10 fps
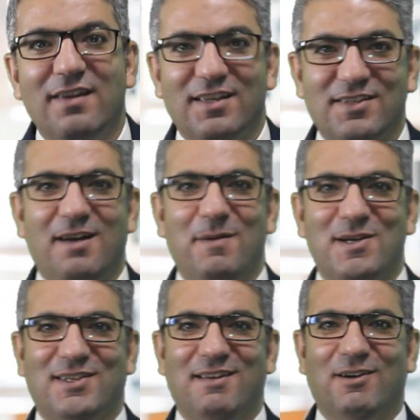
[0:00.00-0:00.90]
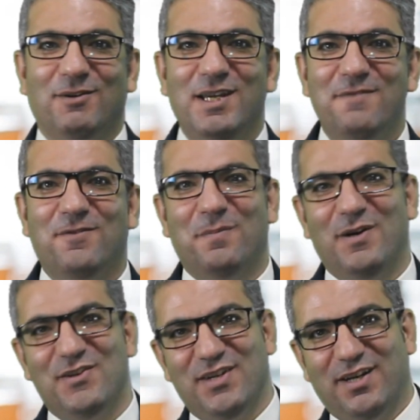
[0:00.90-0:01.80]
This is Amar Tawakoli for
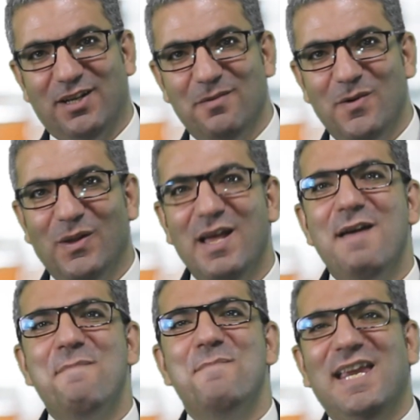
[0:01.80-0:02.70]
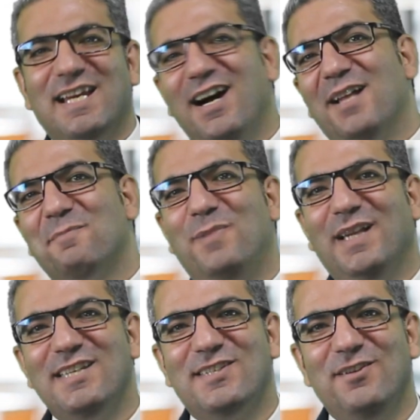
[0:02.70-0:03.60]
Persia Global. May God
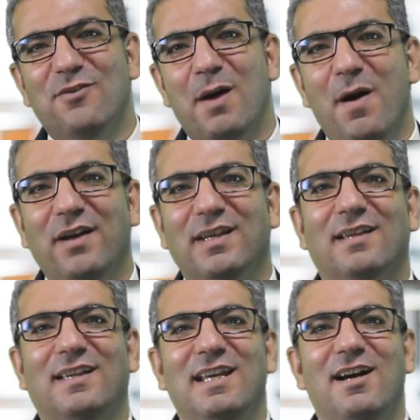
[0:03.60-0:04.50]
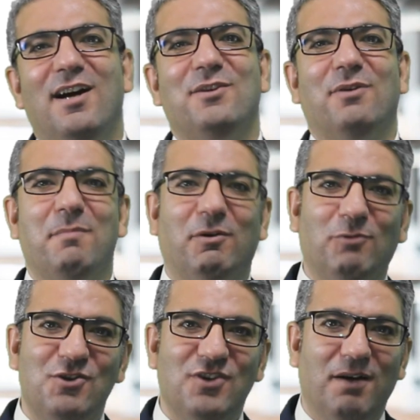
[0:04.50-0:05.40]
bless you abundantly on your
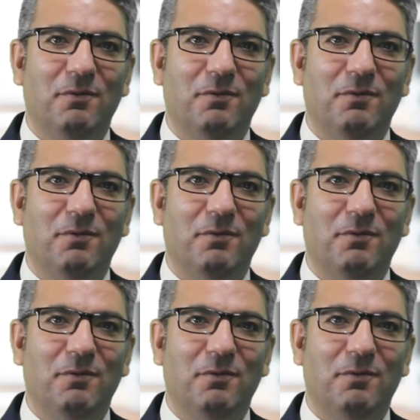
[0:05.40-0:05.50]
immigration and